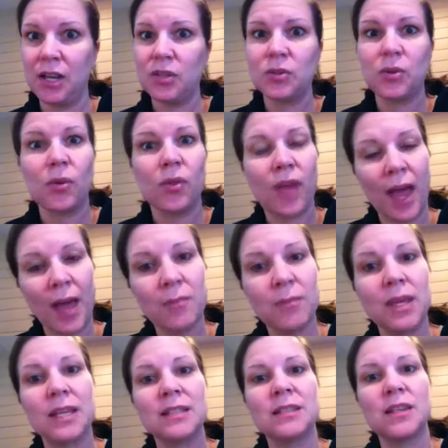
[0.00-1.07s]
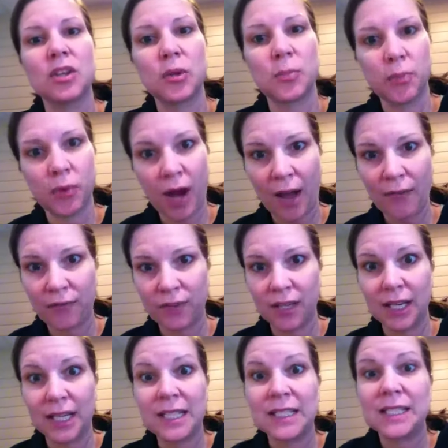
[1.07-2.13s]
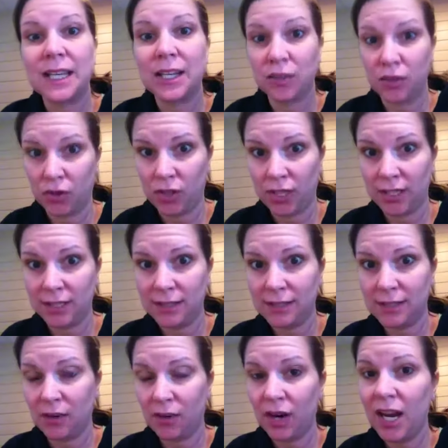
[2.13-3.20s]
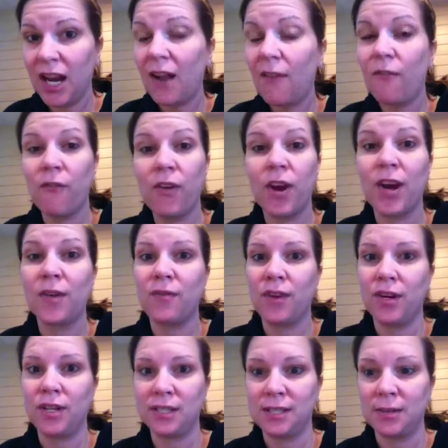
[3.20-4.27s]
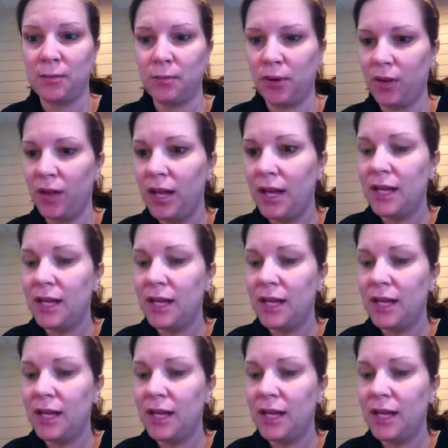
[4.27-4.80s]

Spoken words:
so that means that their profit is increased. All right? Very, very simple.